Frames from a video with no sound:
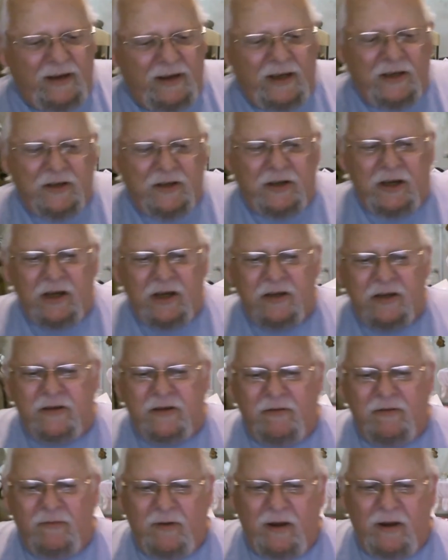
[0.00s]
She's
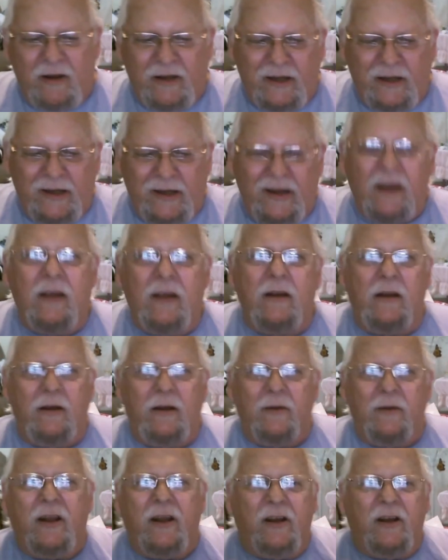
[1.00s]
the one,
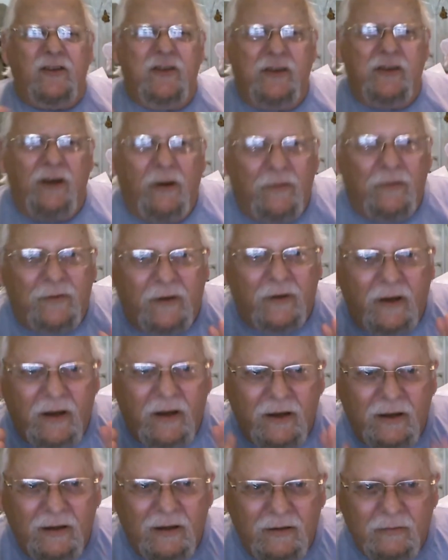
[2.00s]
I'm going to shelf her,
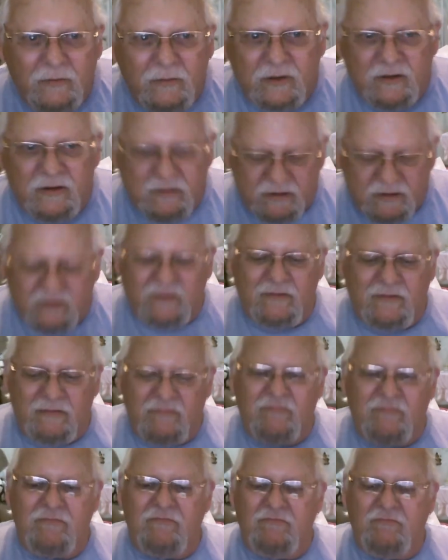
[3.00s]
which is
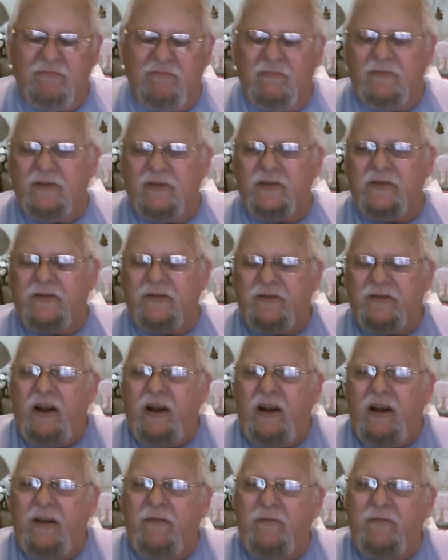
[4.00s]

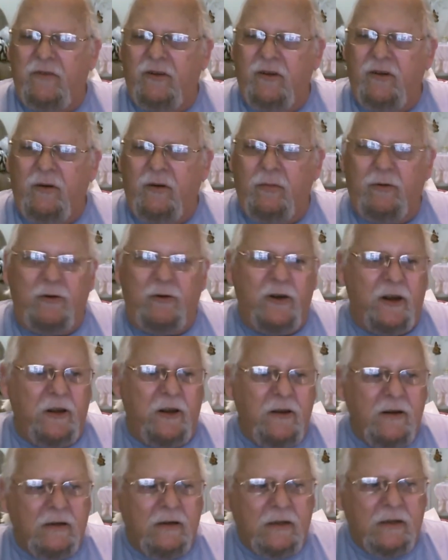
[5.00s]
Australian for dob her
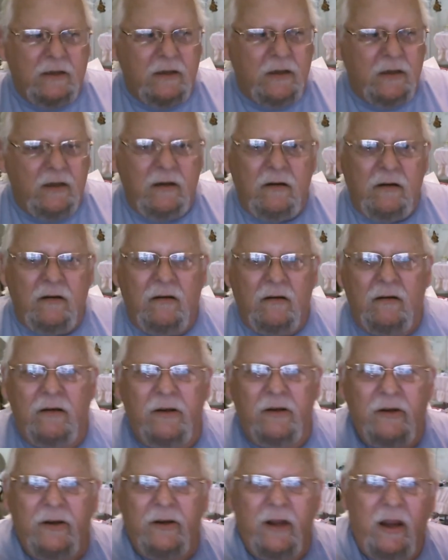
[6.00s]
in,
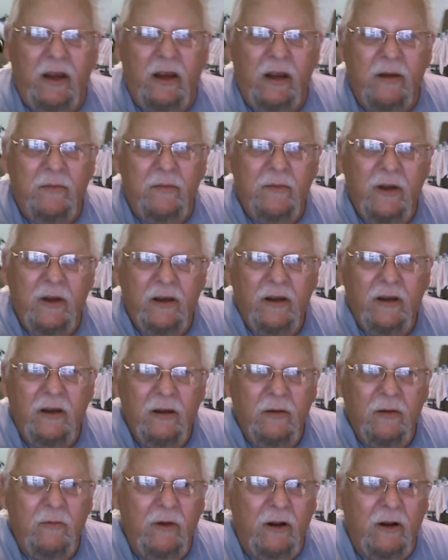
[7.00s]
who named
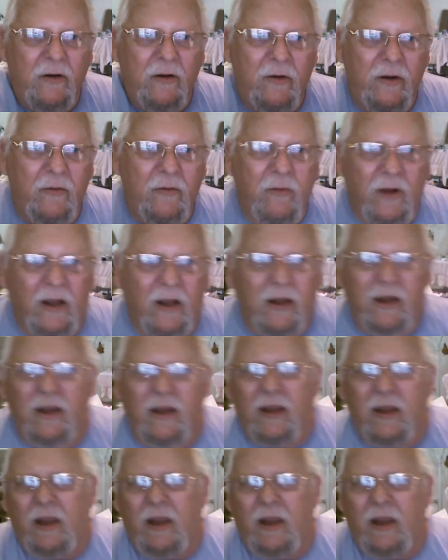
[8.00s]
One-Eyed Willie.